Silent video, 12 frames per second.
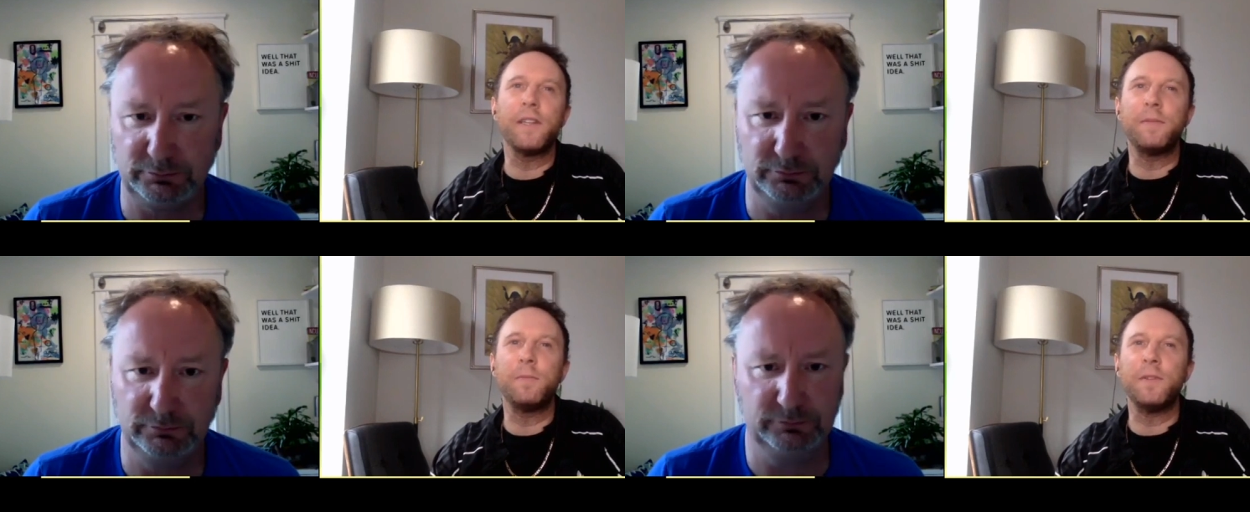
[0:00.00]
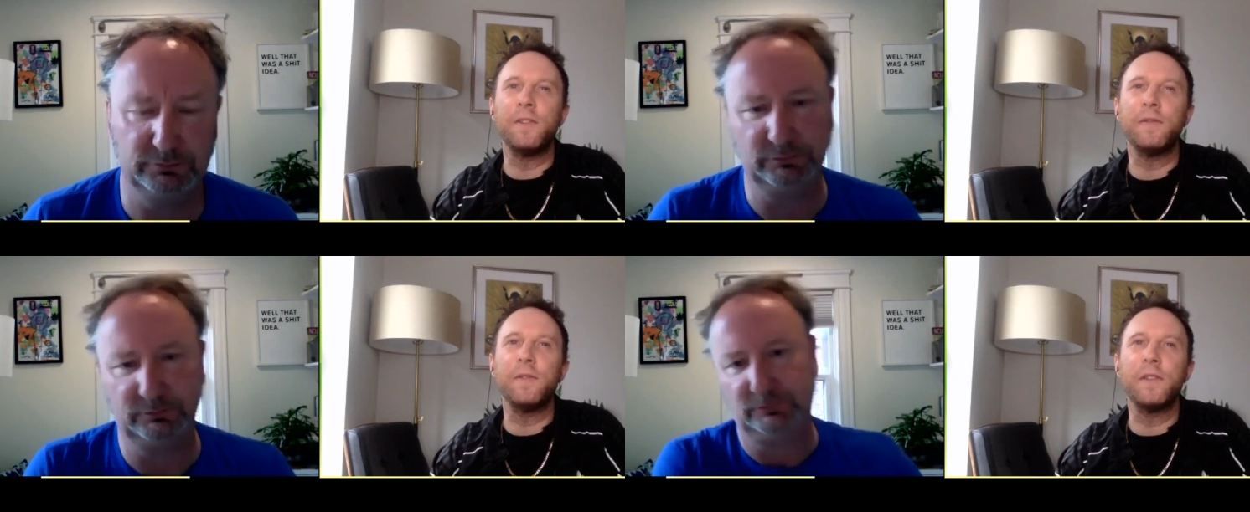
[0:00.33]

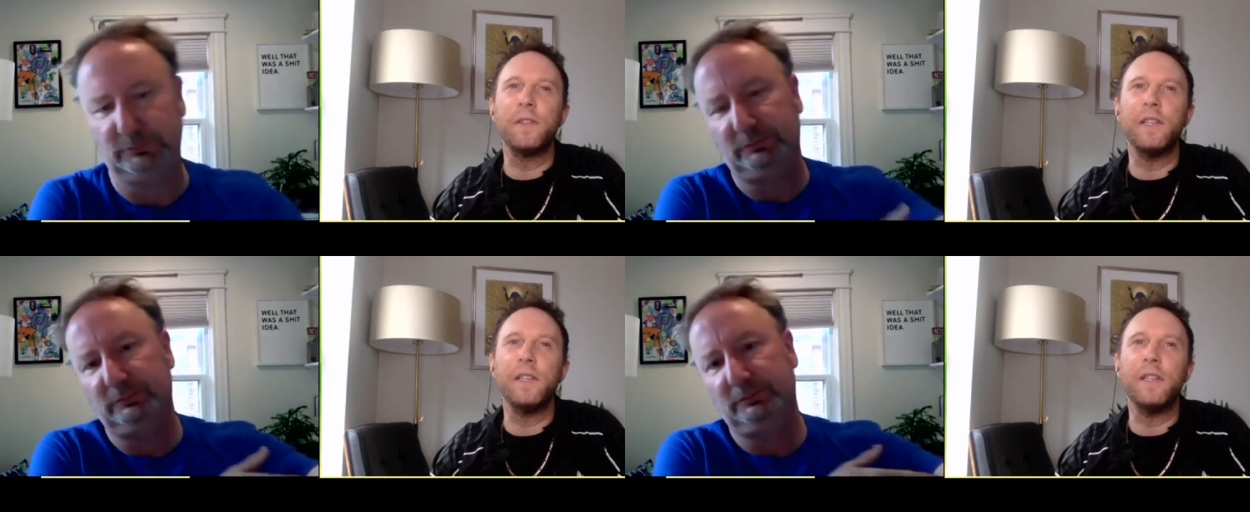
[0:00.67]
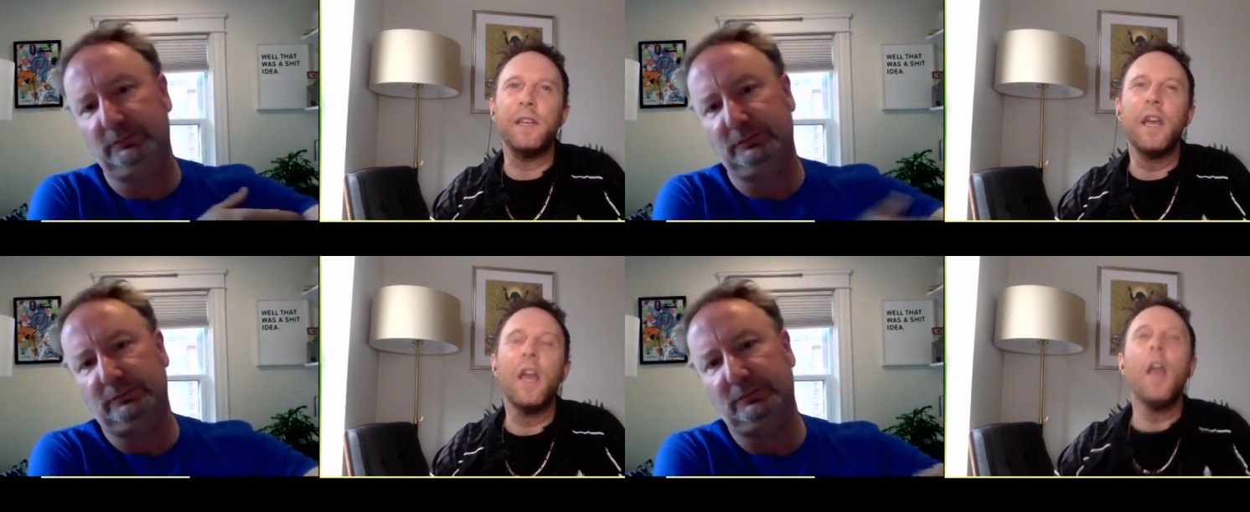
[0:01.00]

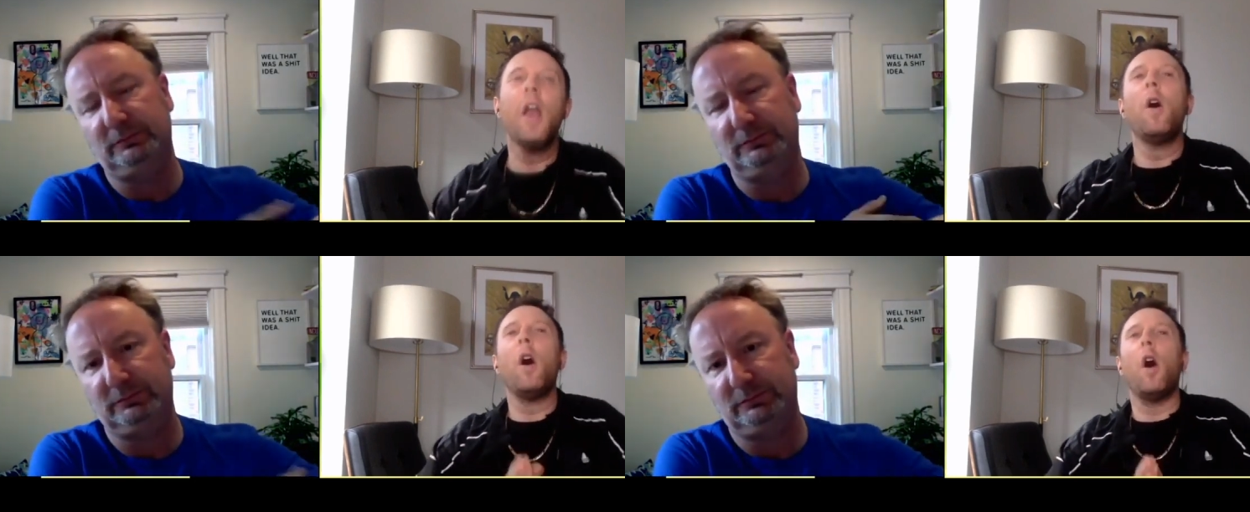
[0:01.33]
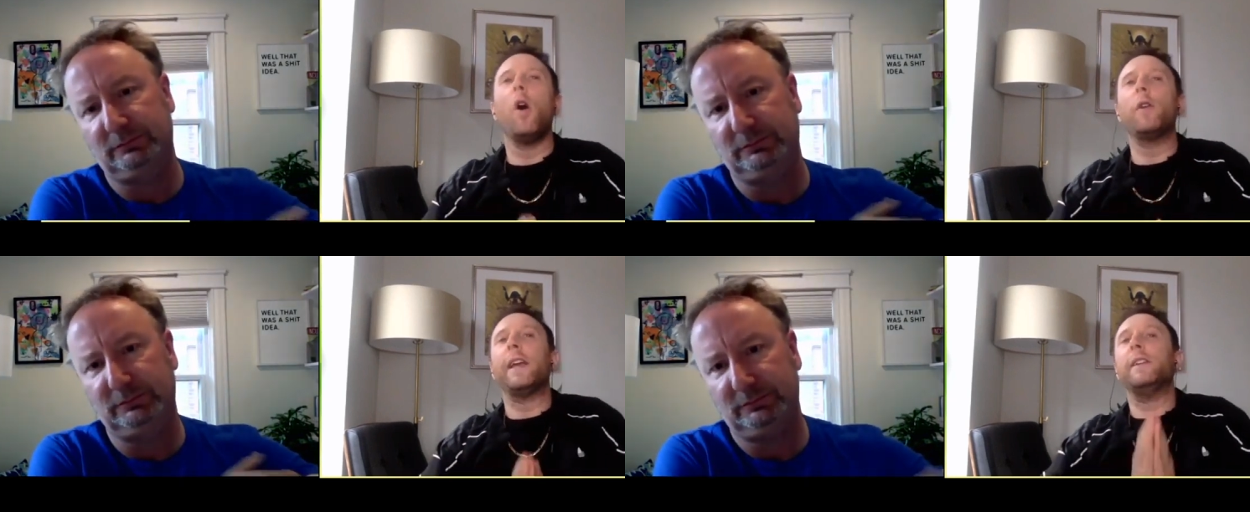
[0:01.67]
Speaker 1: specifically.
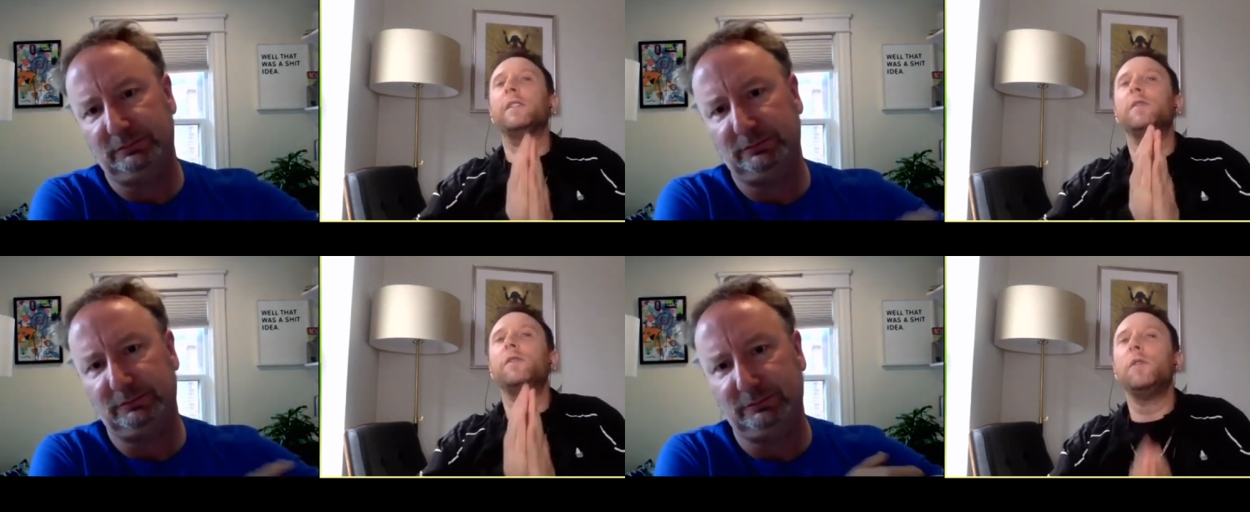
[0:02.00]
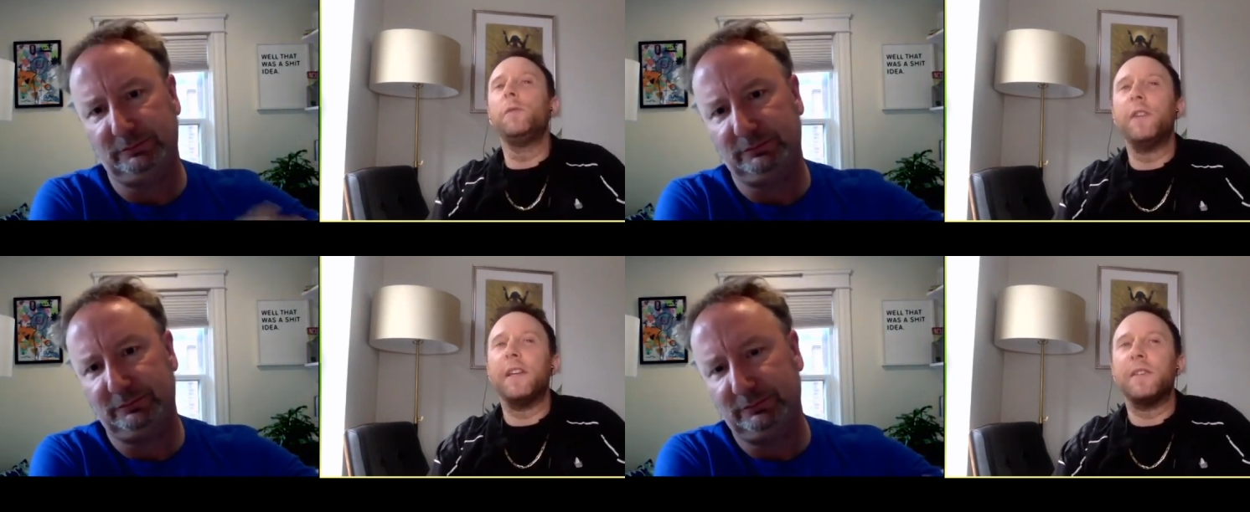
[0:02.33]
Okay,
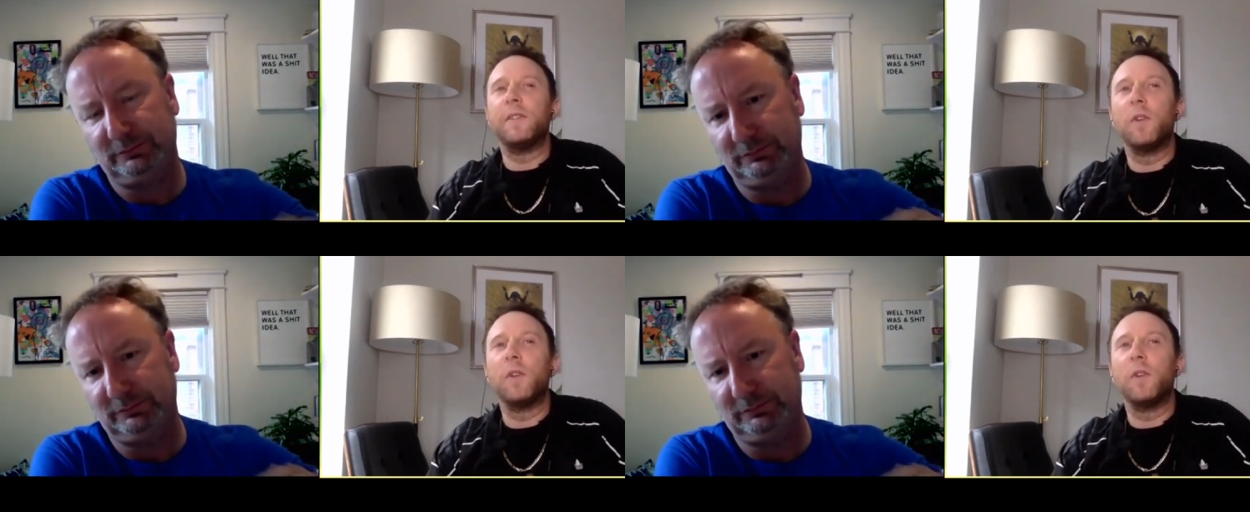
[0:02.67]
two things.